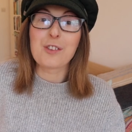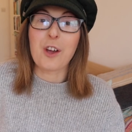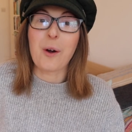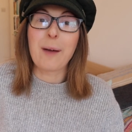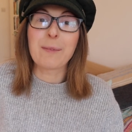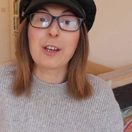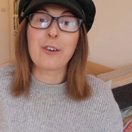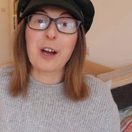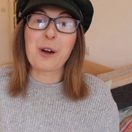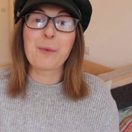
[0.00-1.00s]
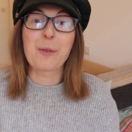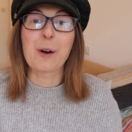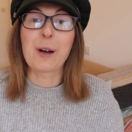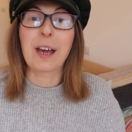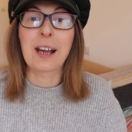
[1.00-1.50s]
So I'm going to crack on with
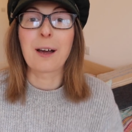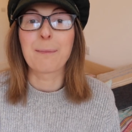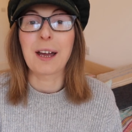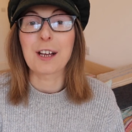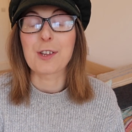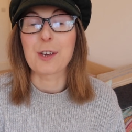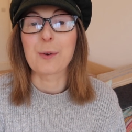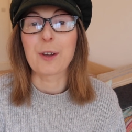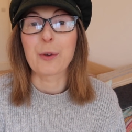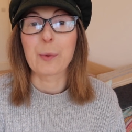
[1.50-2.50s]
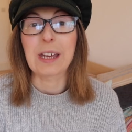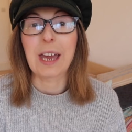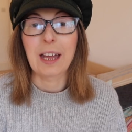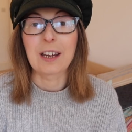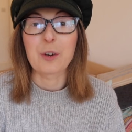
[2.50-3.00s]
work and come back to you at the
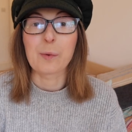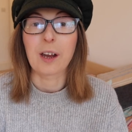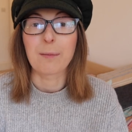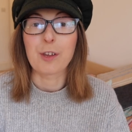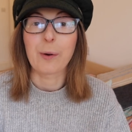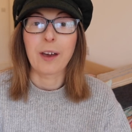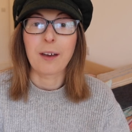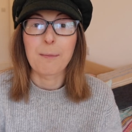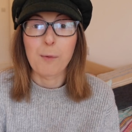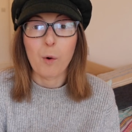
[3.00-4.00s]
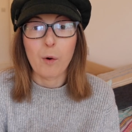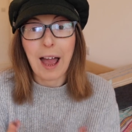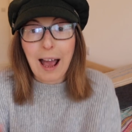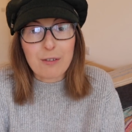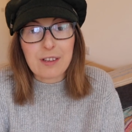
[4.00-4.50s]
weekend when I'm doing more
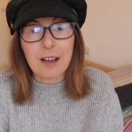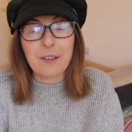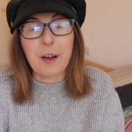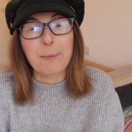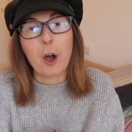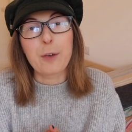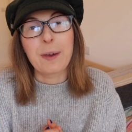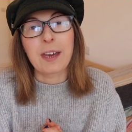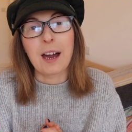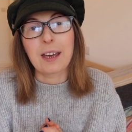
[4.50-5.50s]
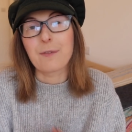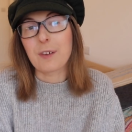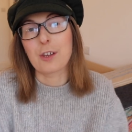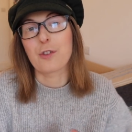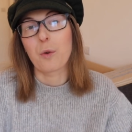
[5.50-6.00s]
house stuff. I'm hoping I can
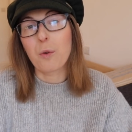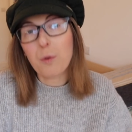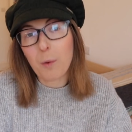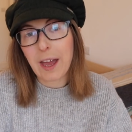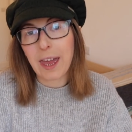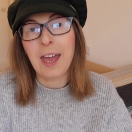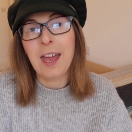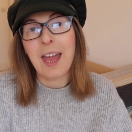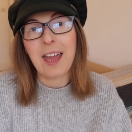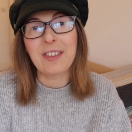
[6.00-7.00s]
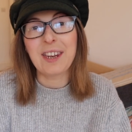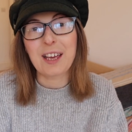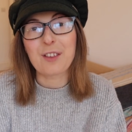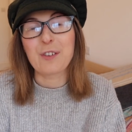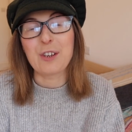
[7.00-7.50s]
finish the hallway in the
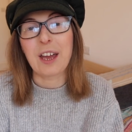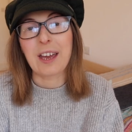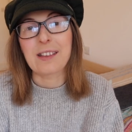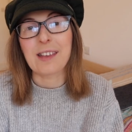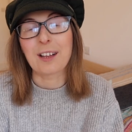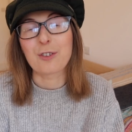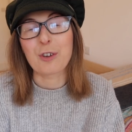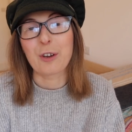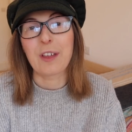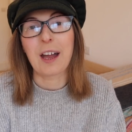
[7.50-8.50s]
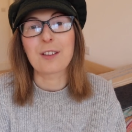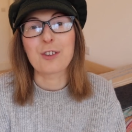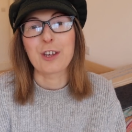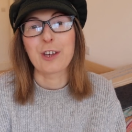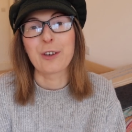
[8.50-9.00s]
next few days and show that
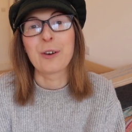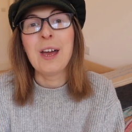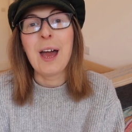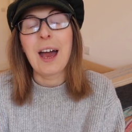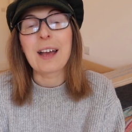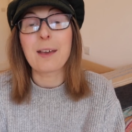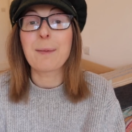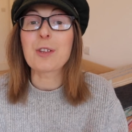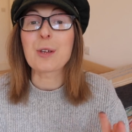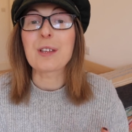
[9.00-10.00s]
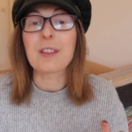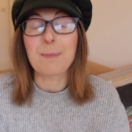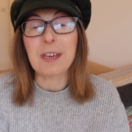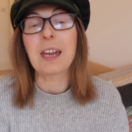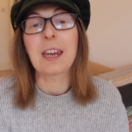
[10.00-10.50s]
to you. As I mentioned at the
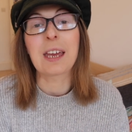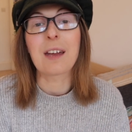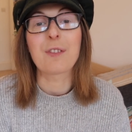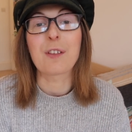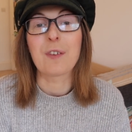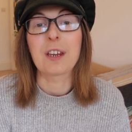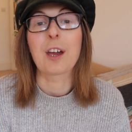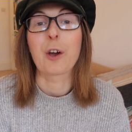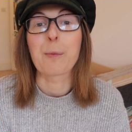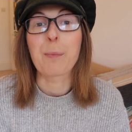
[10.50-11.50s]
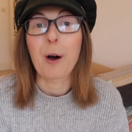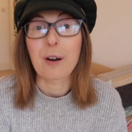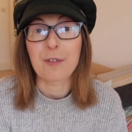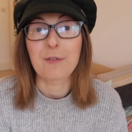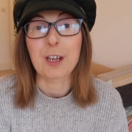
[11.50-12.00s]
beginning of this video,
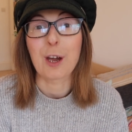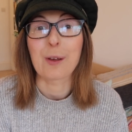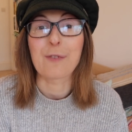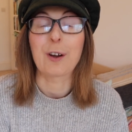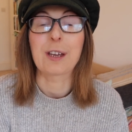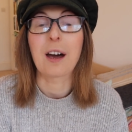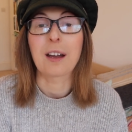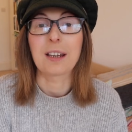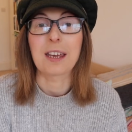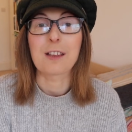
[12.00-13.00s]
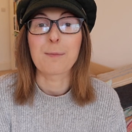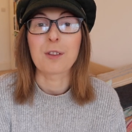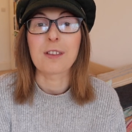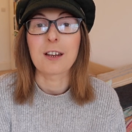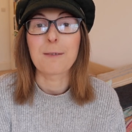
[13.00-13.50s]
part of the video is very kindly
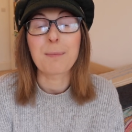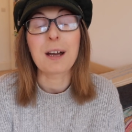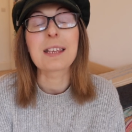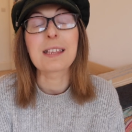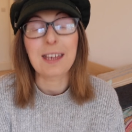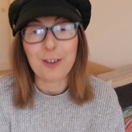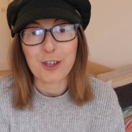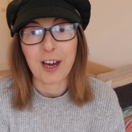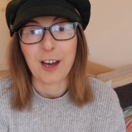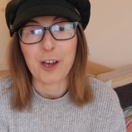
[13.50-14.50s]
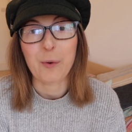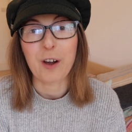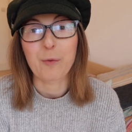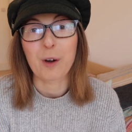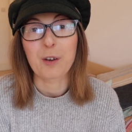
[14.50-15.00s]
sponsored by Skillshare, who
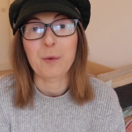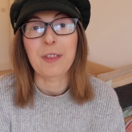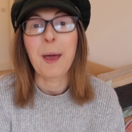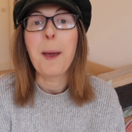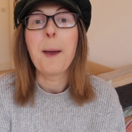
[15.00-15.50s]
I've worked with